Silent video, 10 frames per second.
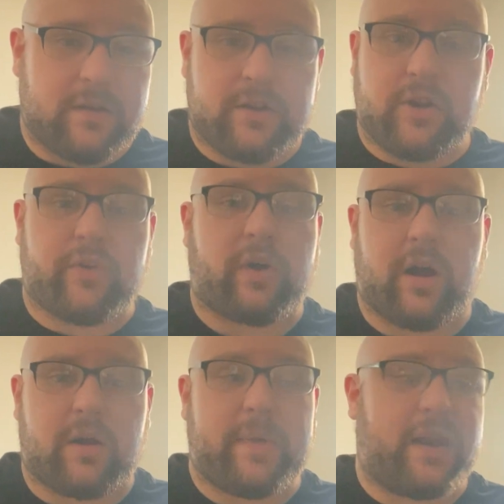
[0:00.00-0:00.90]
Darth
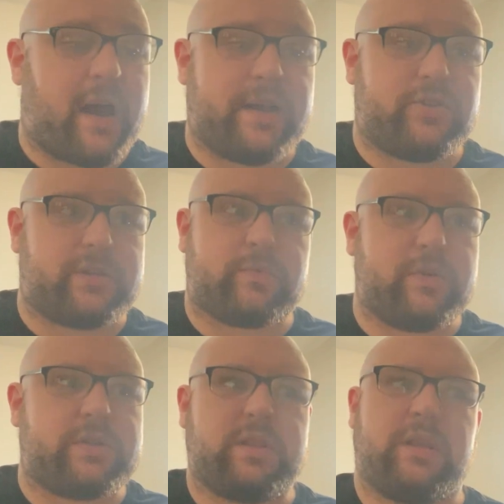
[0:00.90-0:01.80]
Armin, I just
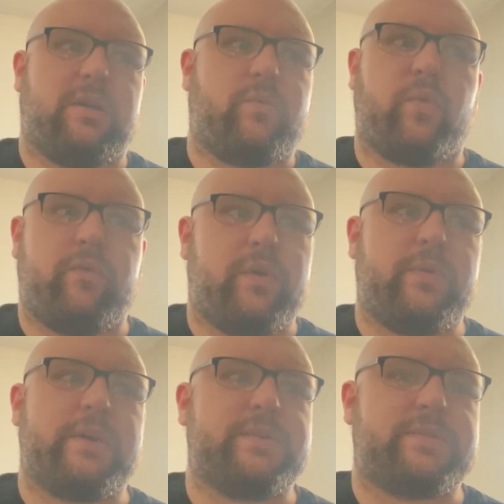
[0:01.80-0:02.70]
recently reviewed
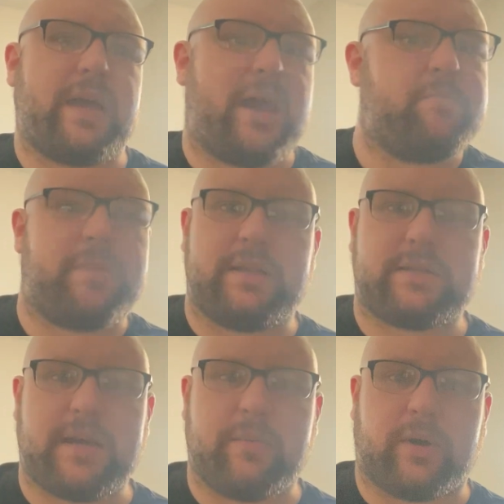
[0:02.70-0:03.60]
his 8-bit
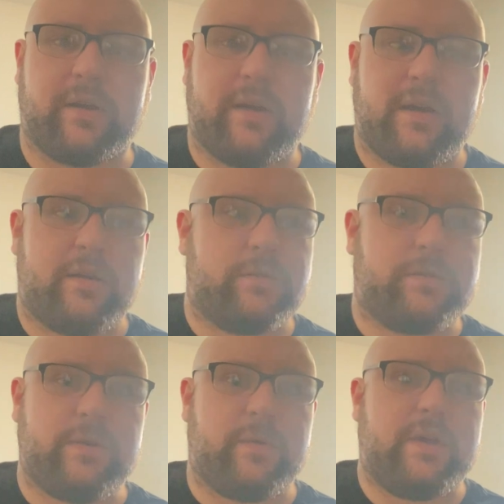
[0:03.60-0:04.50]
saber.
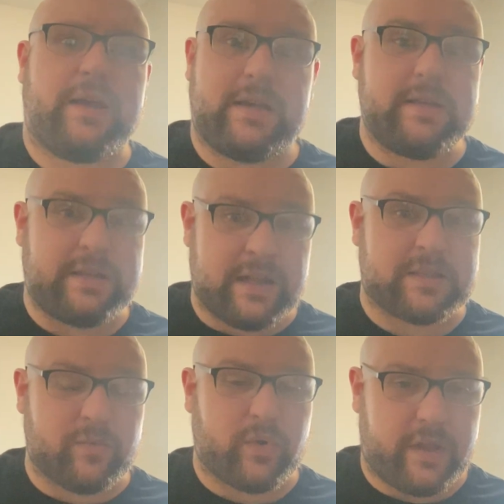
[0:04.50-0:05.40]
Dude, he's got
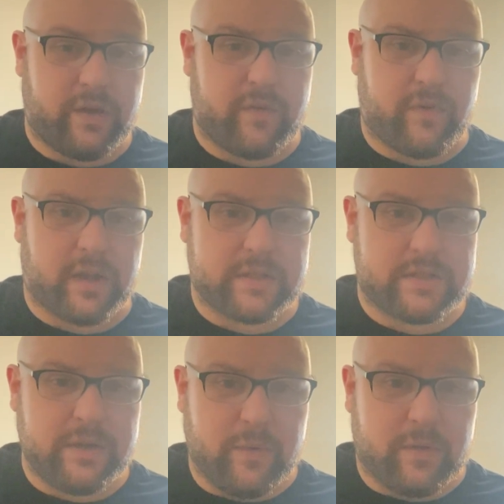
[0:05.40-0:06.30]
some really good fonts
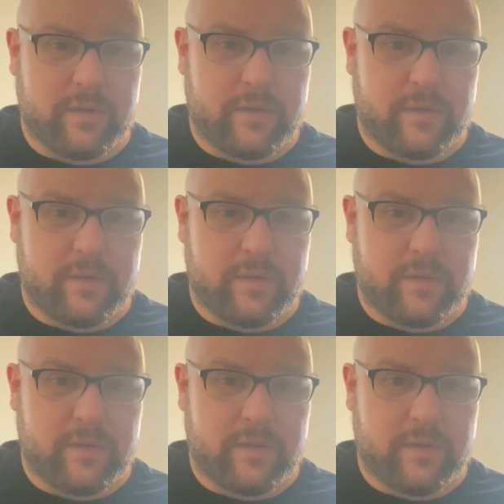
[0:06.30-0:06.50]
too.